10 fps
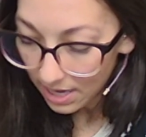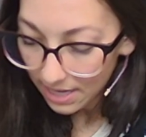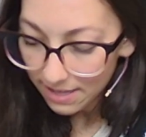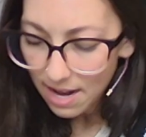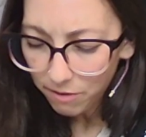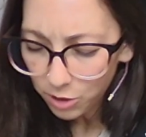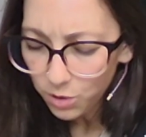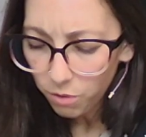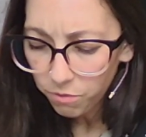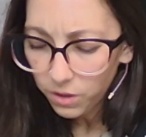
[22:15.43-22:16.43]
never
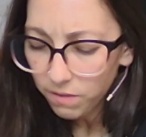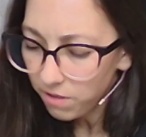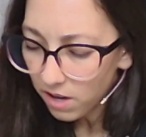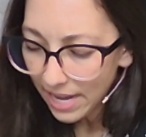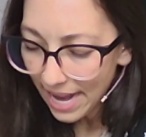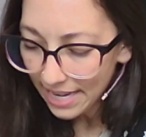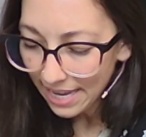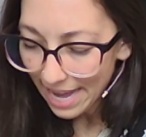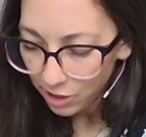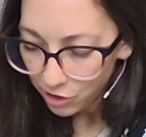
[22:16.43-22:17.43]
so full of volcanic
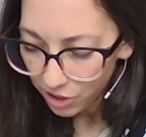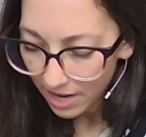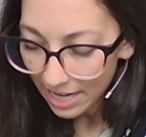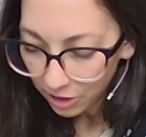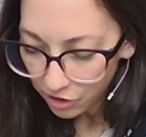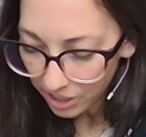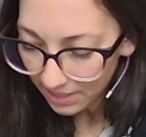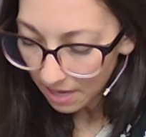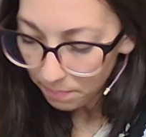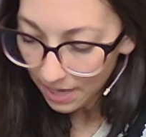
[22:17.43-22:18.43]
energy as
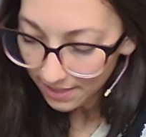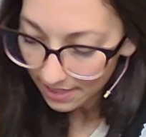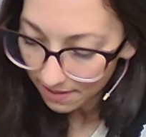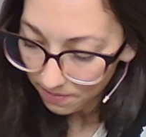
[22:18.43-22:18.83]
at present.